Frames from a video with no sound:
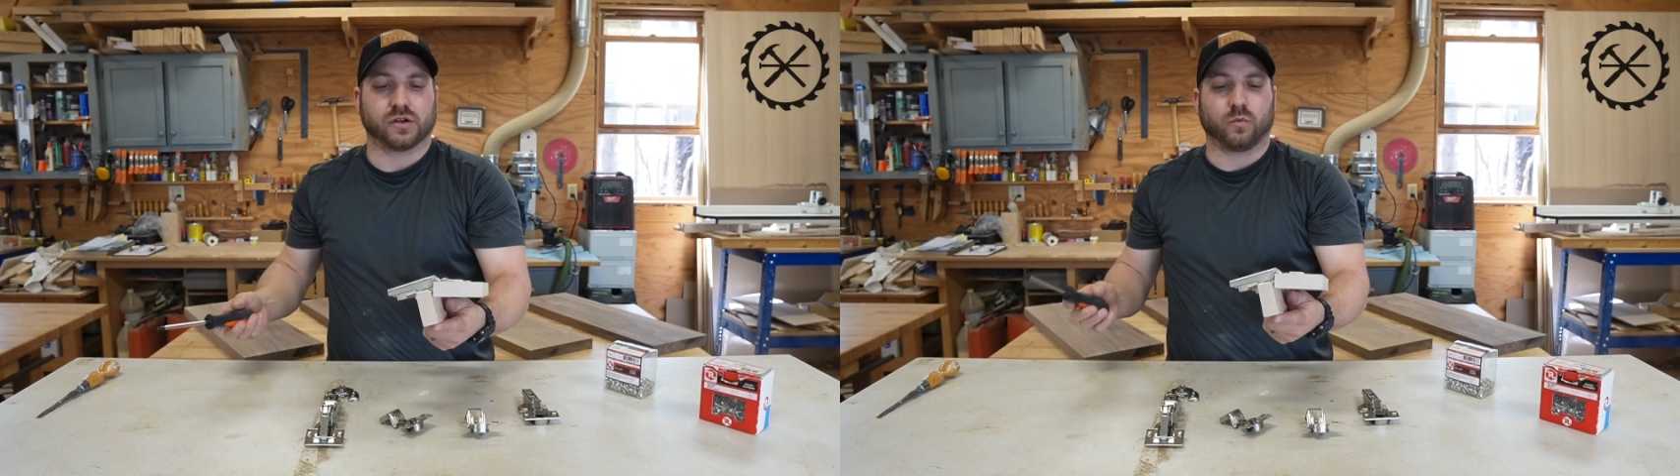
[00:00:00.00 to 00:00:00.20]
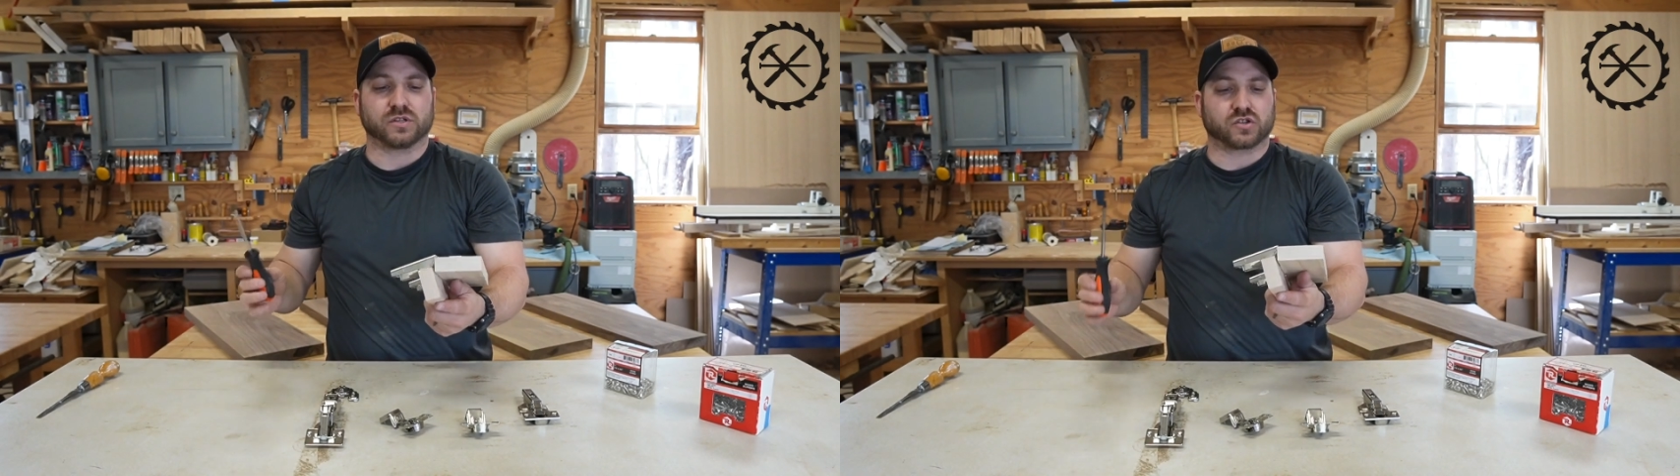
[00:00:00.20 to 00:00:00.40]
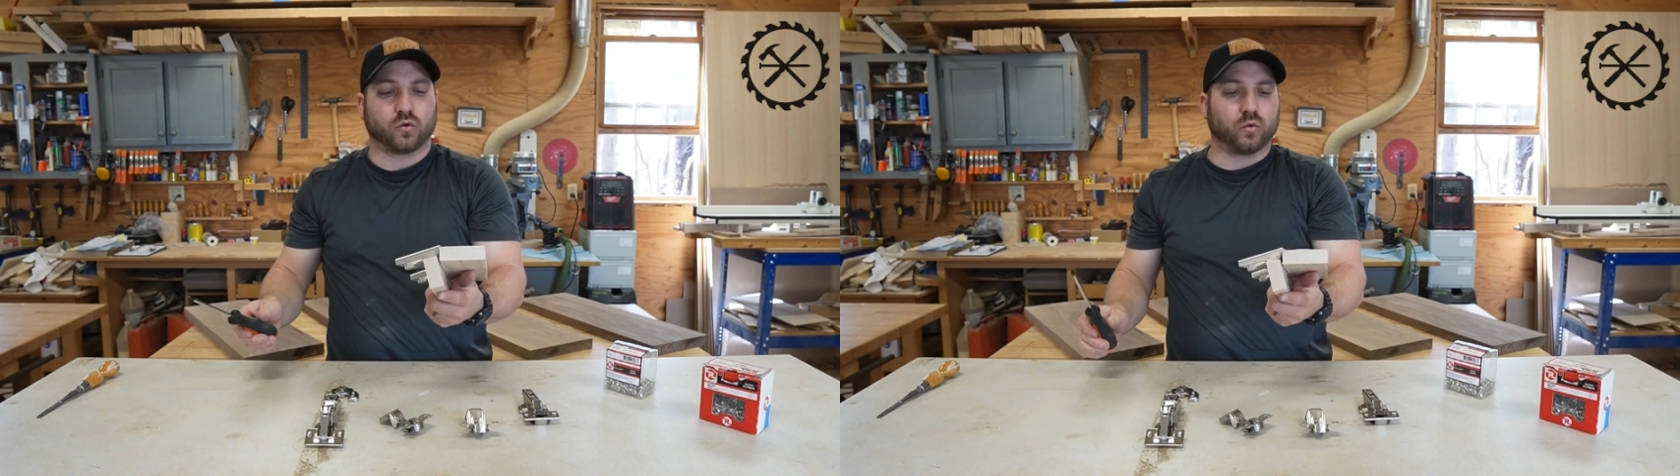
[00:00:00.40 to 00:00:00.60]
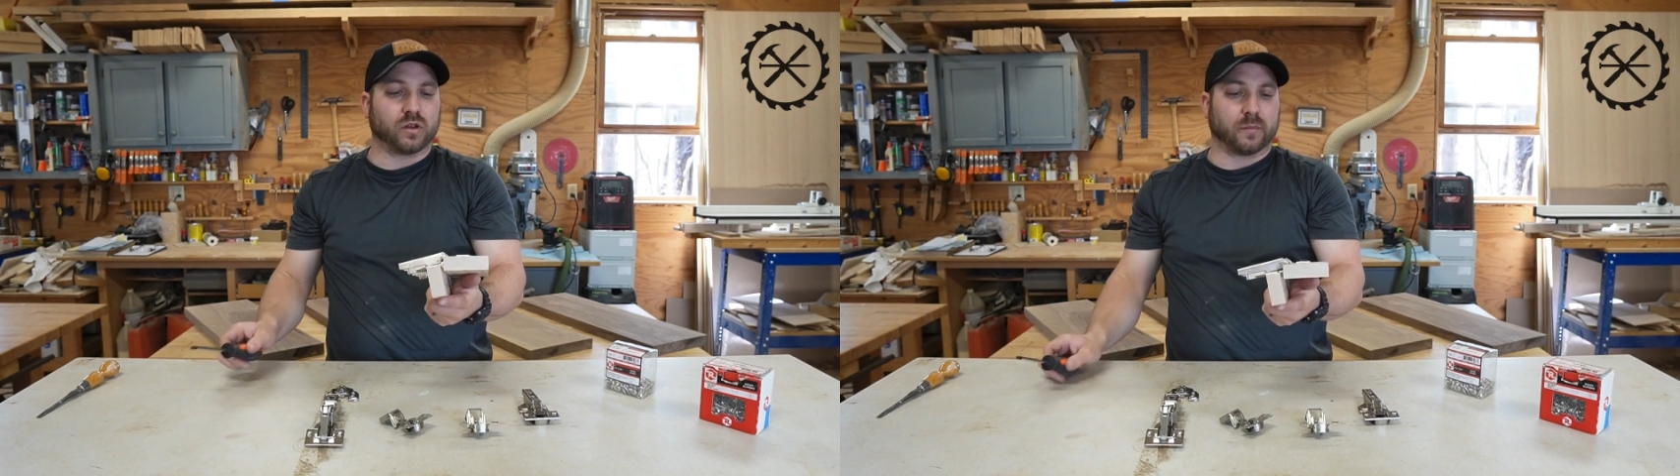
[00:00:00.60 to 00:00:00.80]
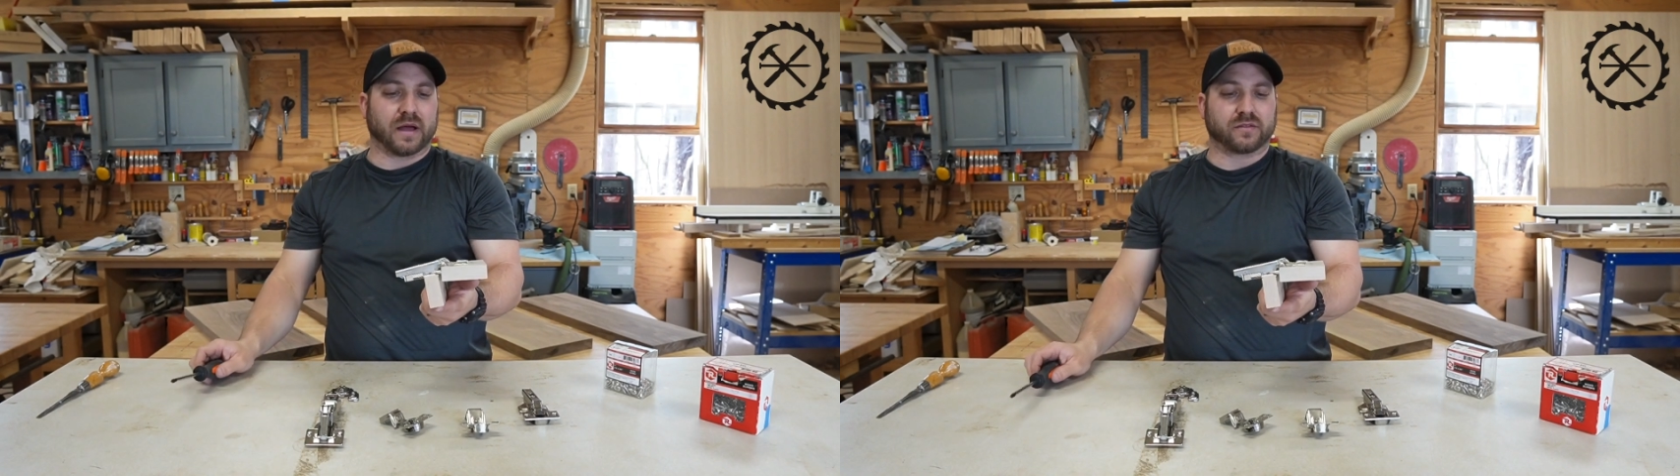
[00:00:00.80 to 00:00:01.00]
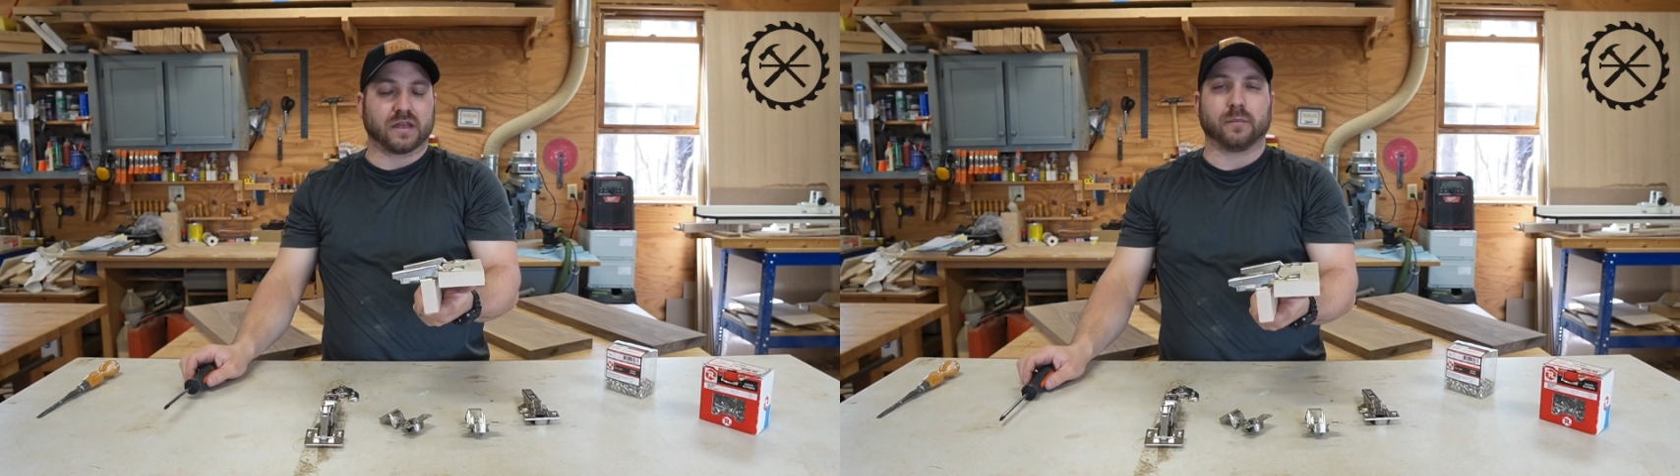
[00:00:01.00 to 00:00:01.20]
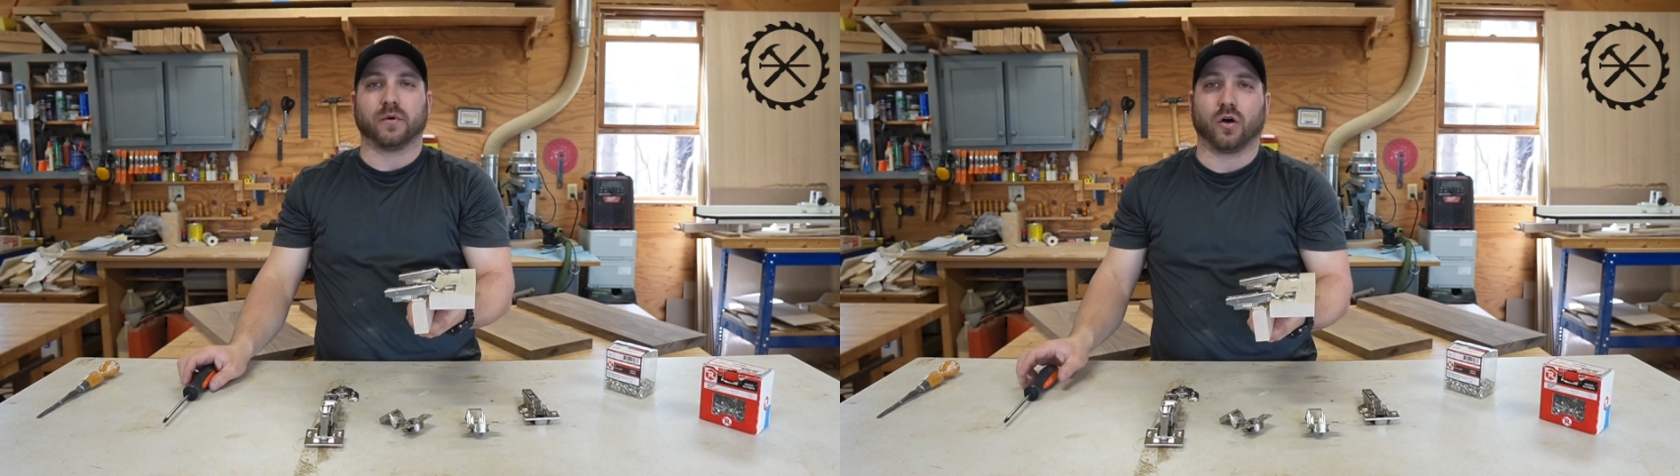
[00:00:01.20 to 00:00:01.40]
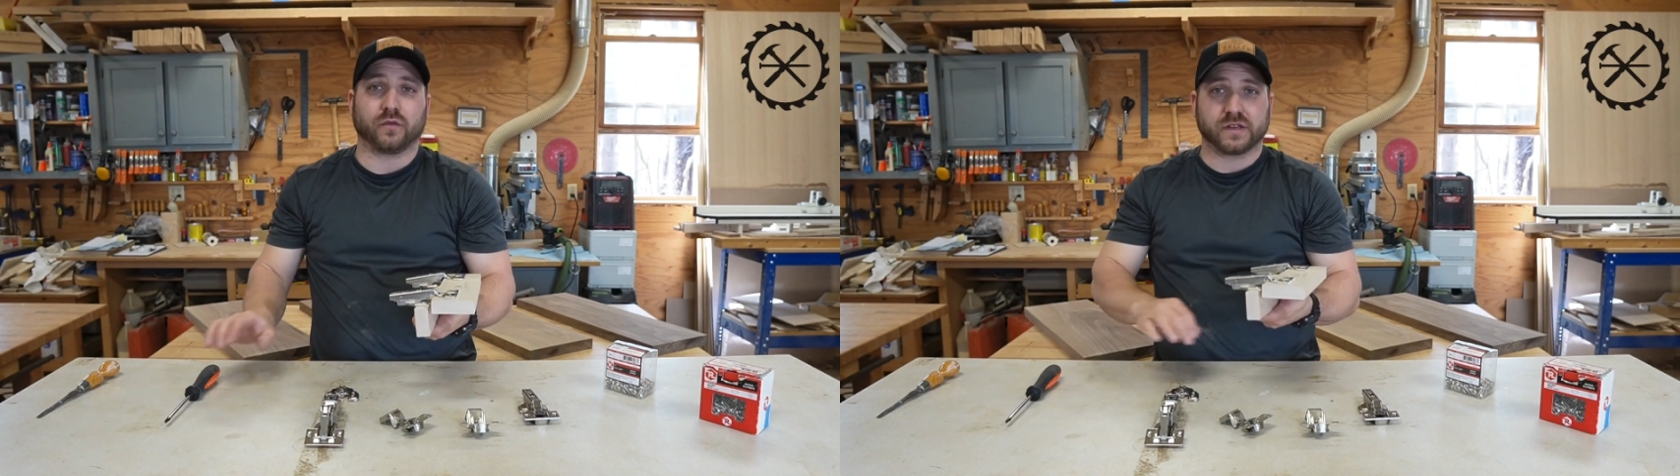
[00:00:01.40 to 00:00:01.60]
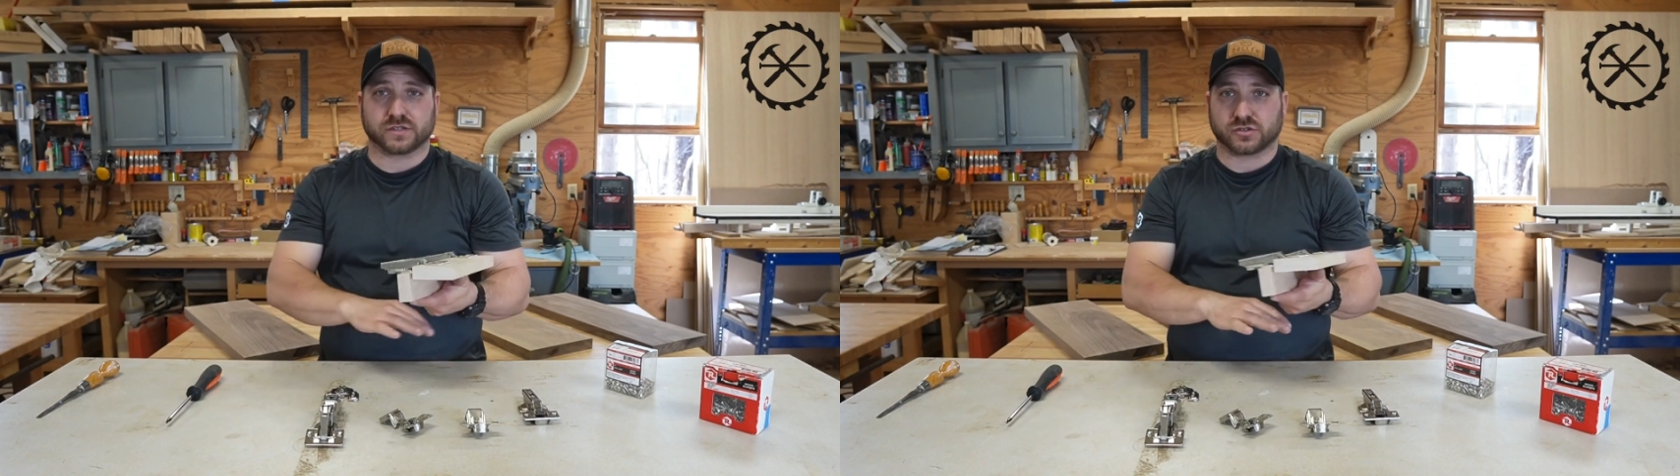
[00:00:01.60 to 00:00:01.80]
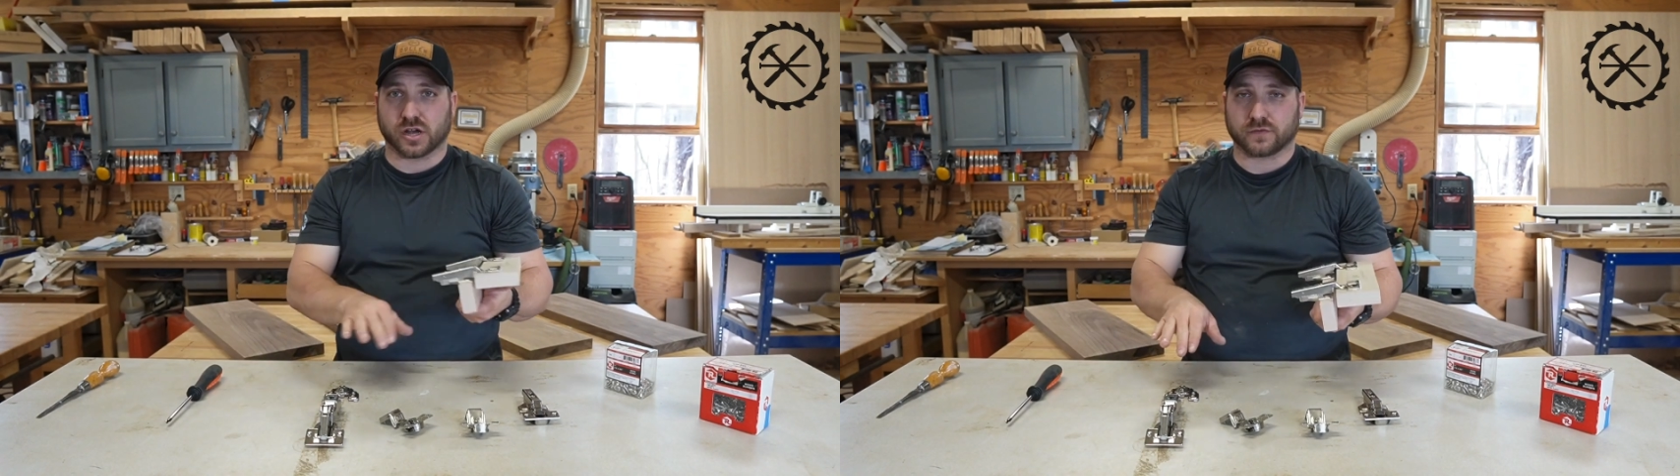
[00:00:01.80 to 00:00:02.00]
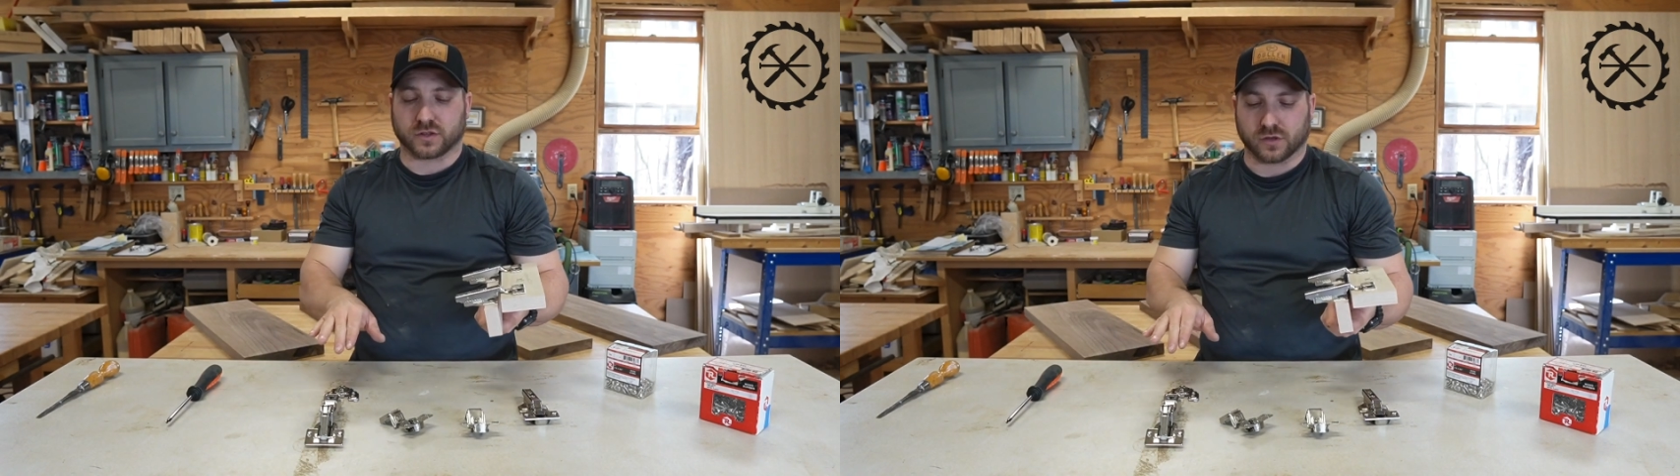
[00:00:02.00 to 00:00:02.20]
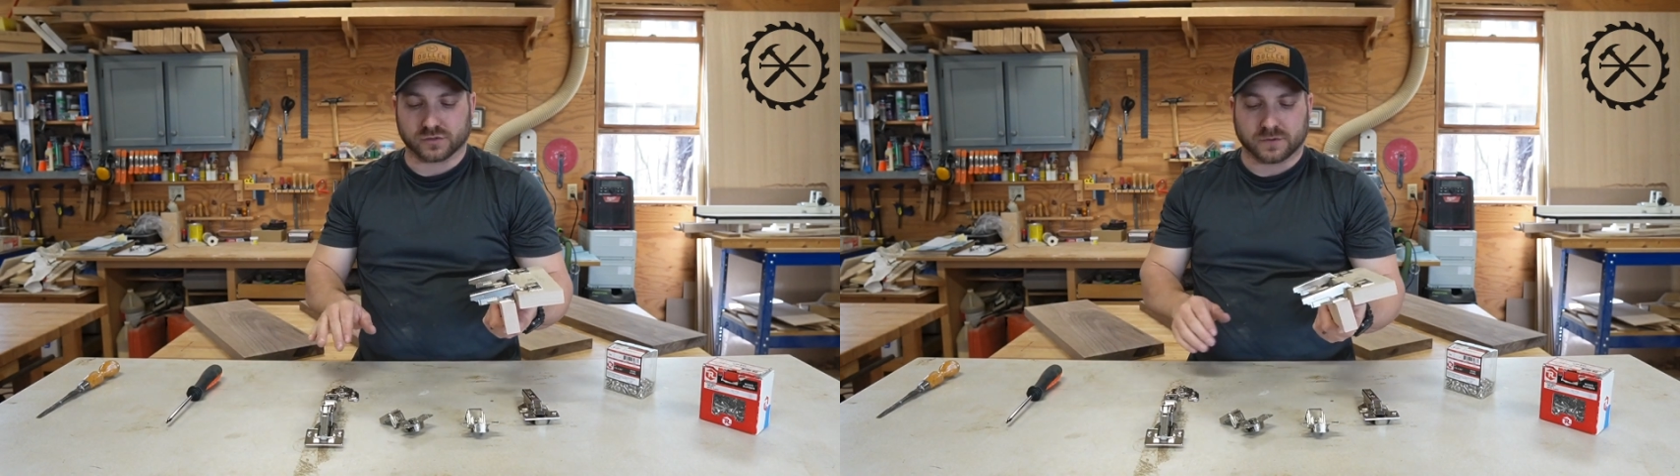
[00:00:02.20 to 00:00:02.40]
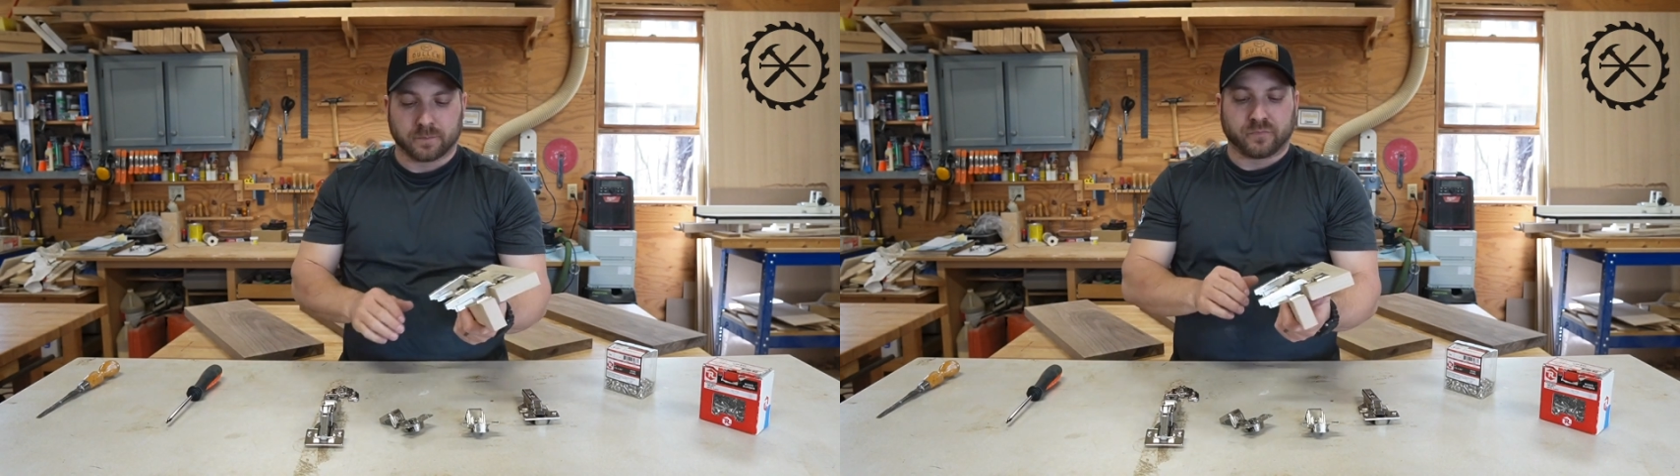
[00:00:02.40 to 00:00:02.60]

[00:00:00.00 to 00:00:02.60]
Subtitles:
what's cool about them, all these are soft close.